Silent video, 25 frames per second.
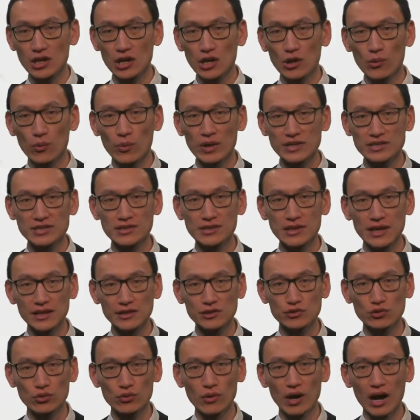which lead
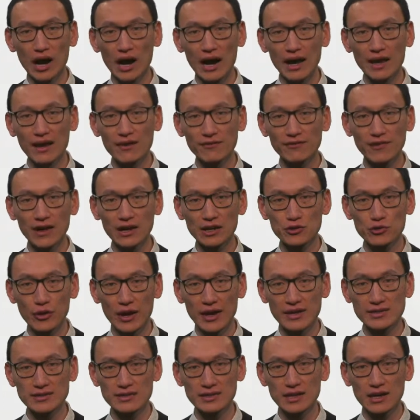to higher failure
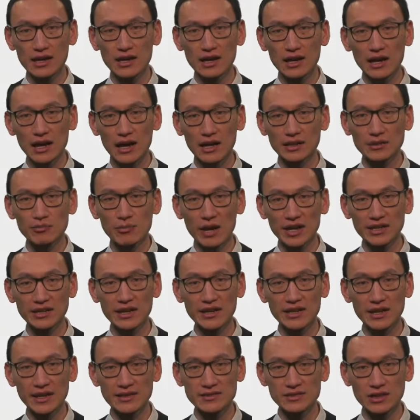rates and
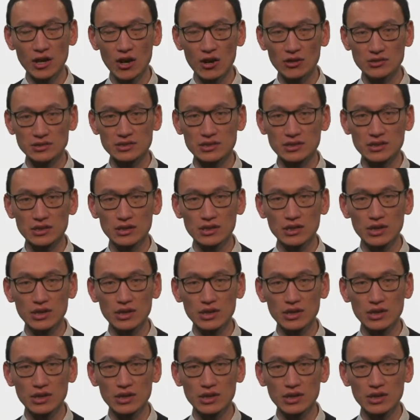maintenance cost,